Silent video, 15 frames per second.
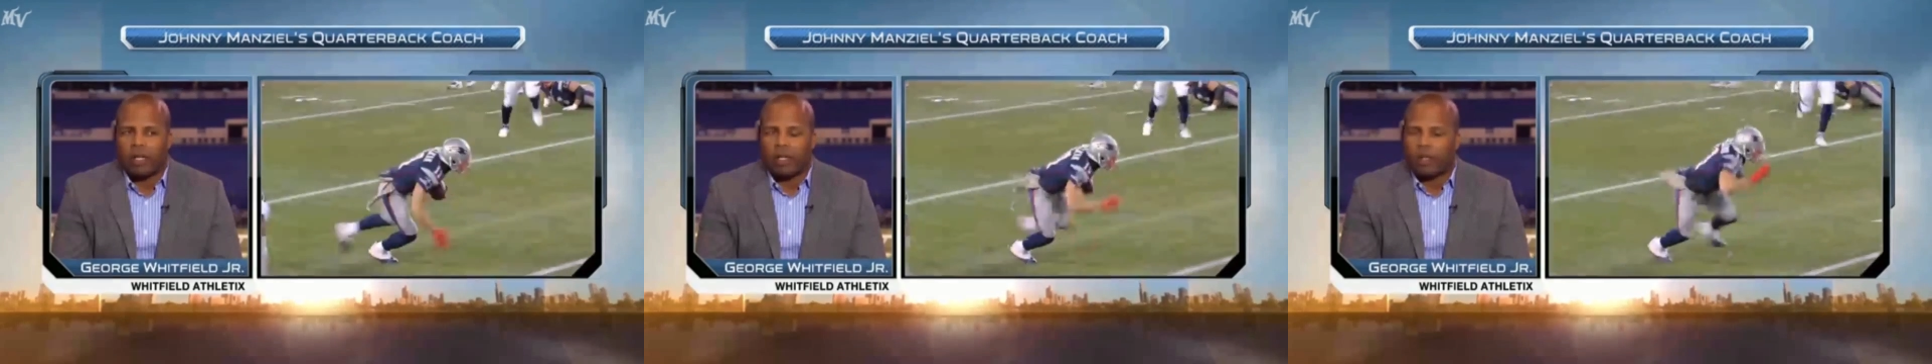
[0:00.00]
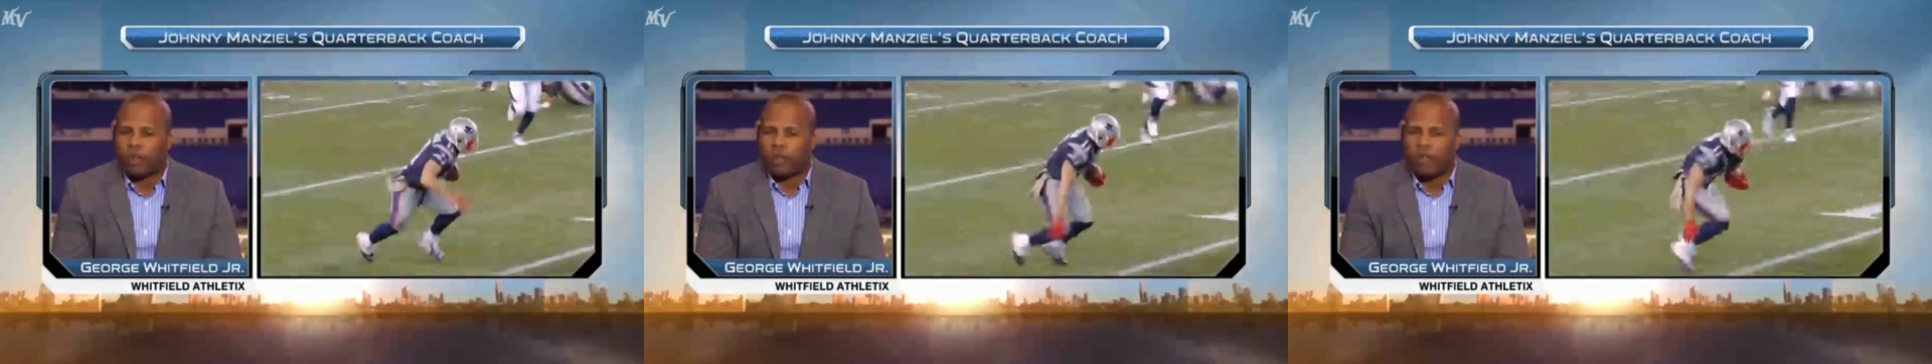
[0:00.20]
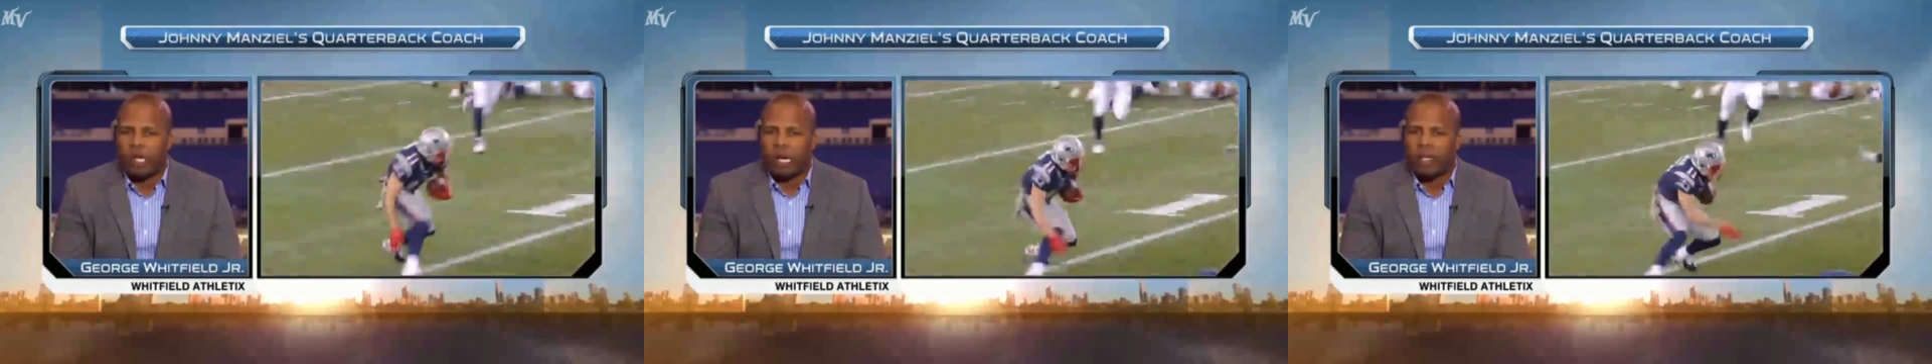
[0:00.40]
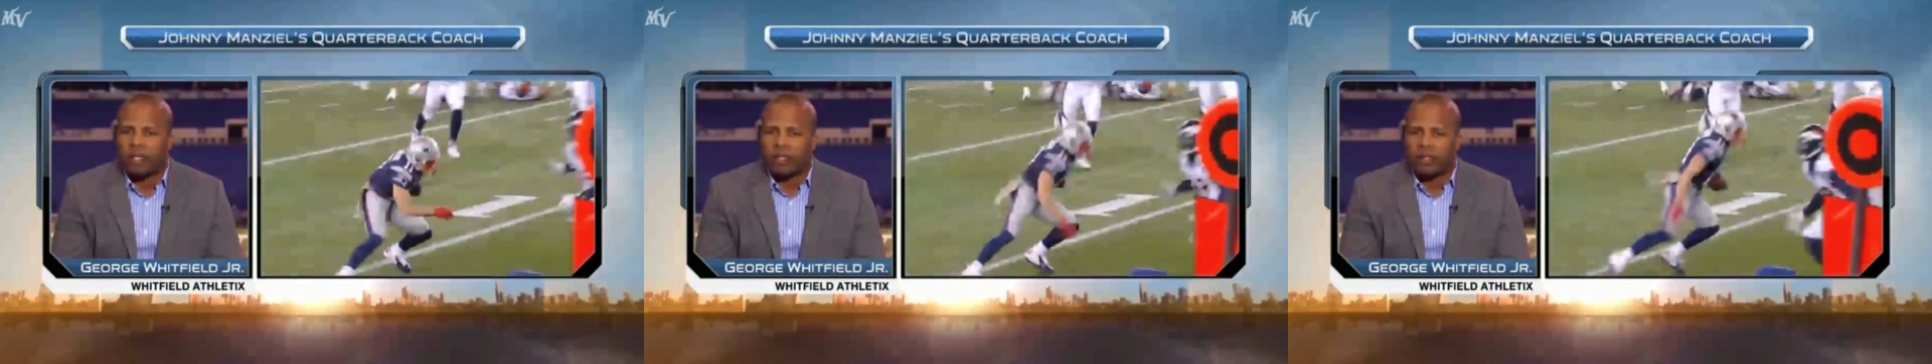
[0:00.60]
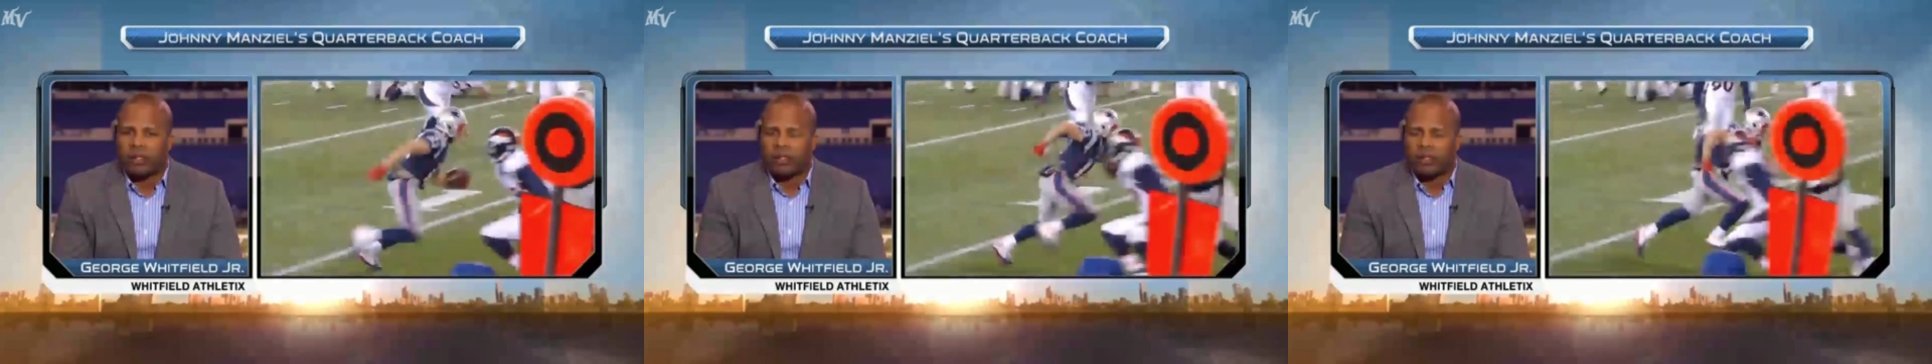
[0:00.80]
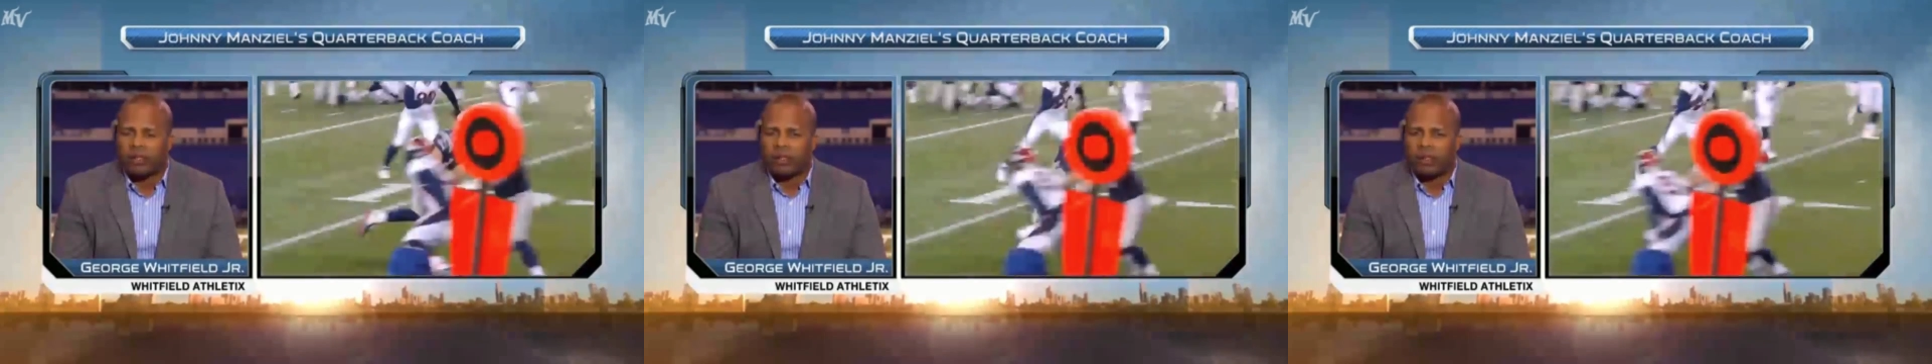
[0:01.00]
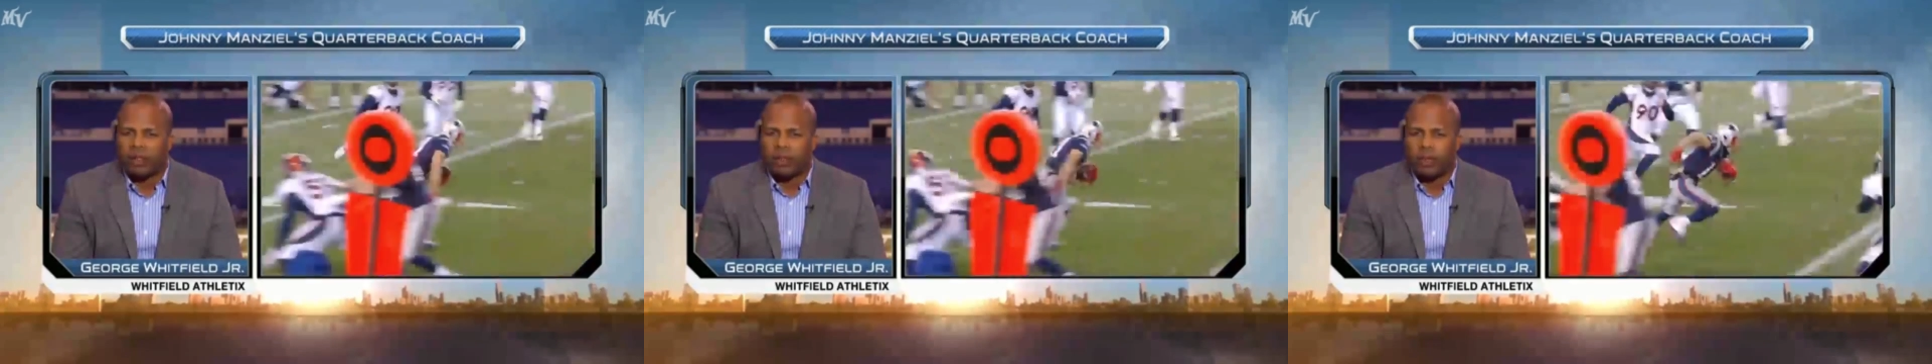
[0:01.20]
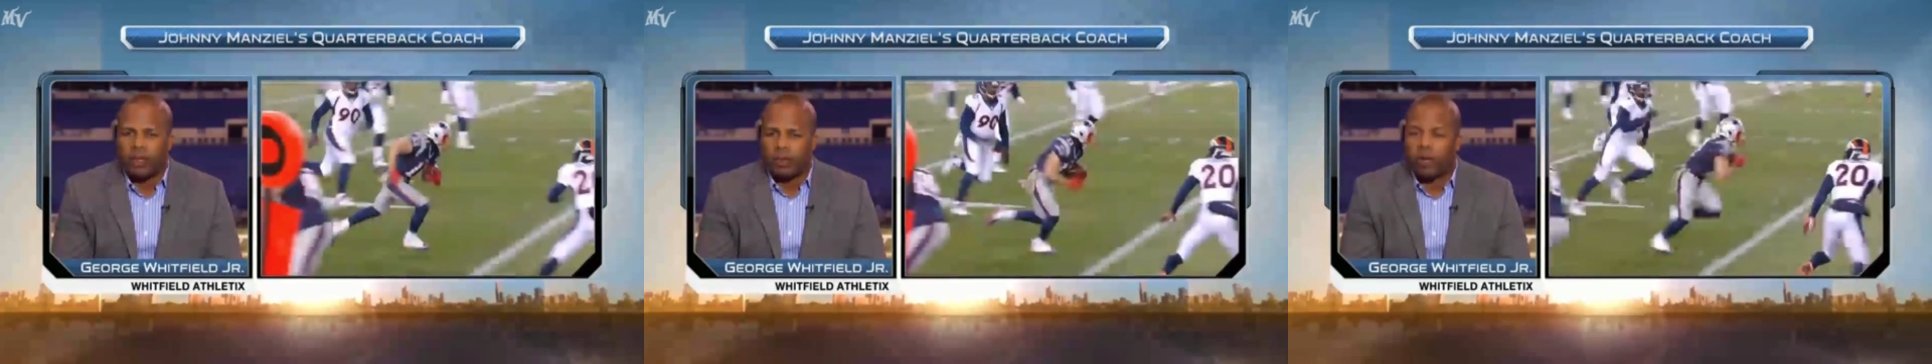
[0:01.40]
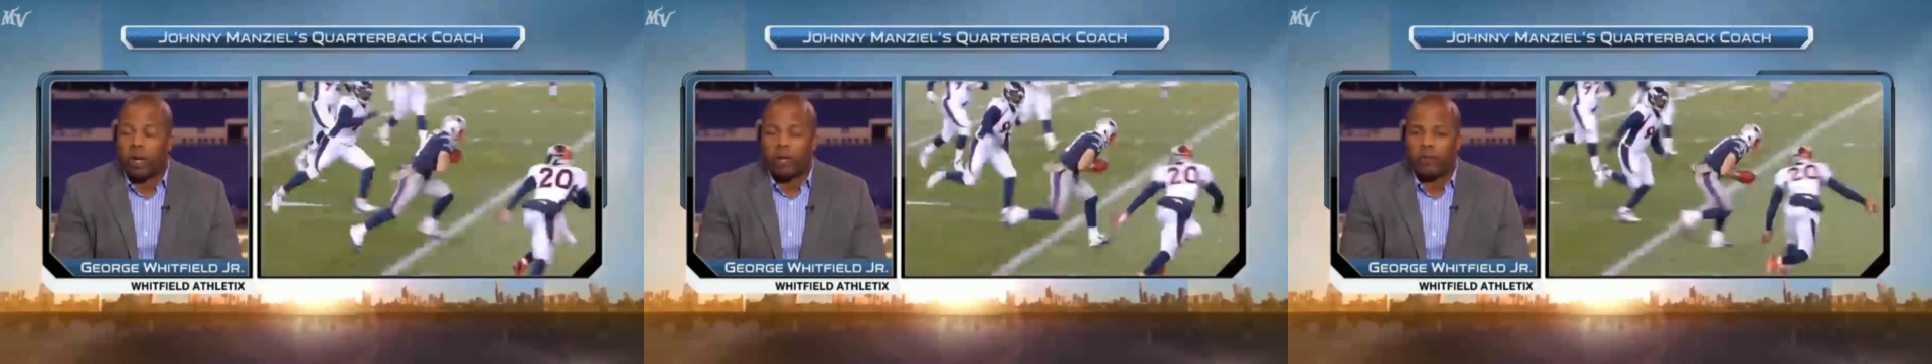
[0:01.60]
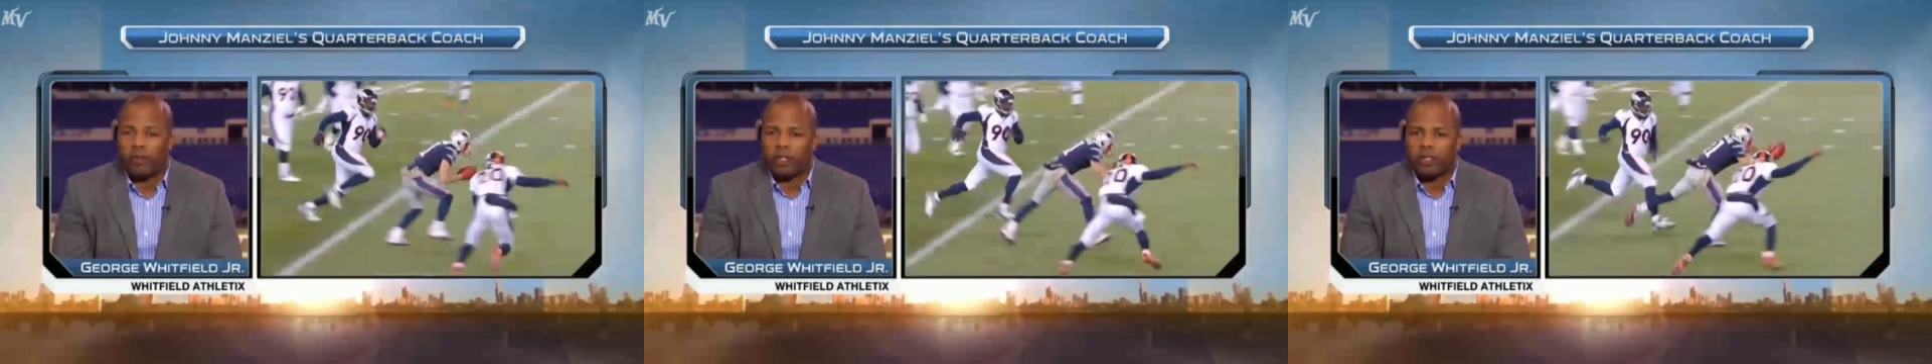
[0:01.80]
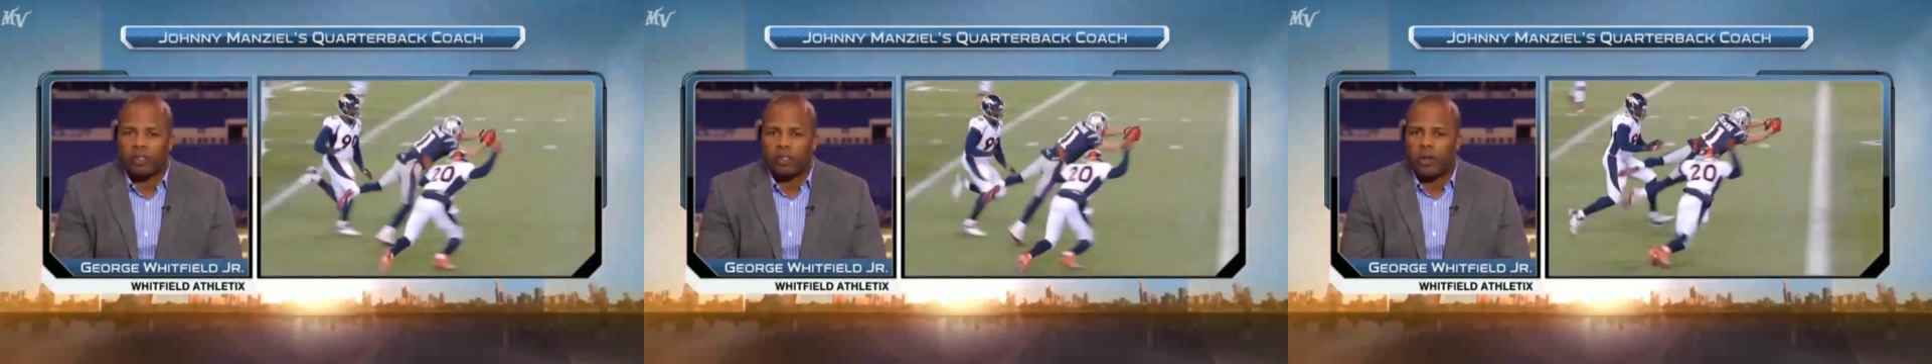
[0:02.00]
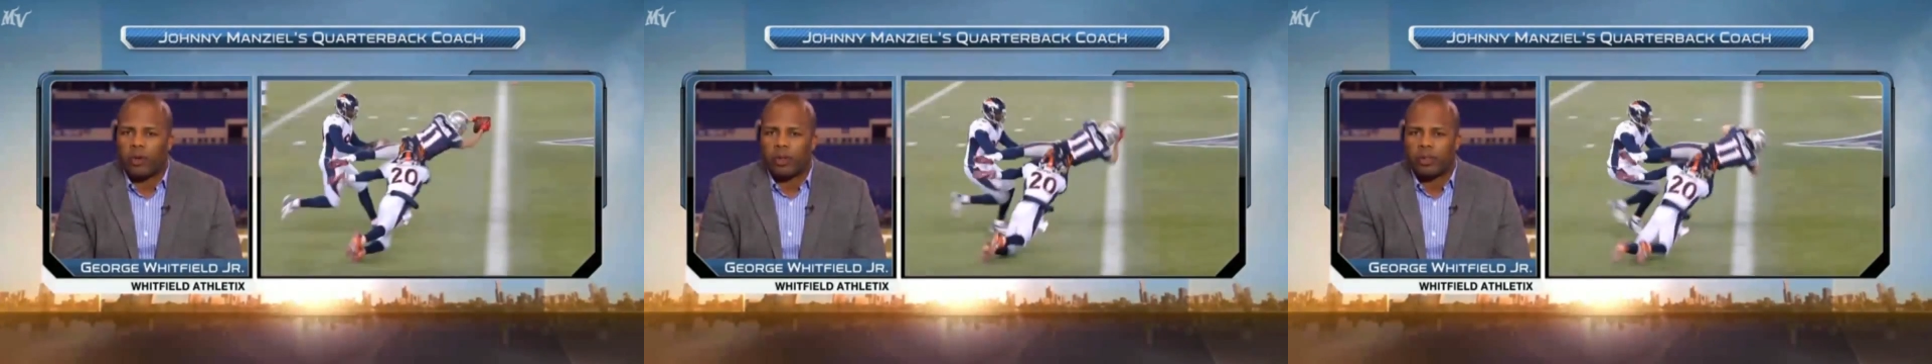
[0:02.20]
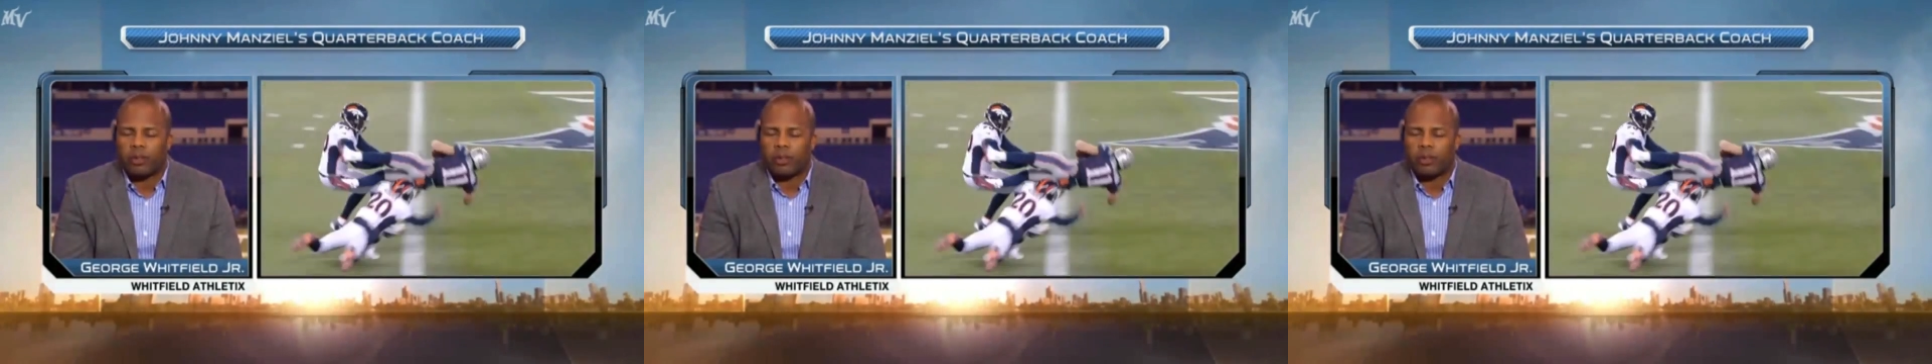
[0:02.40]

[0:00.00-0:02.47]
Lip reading: you know, Johnny's, and rightfully so,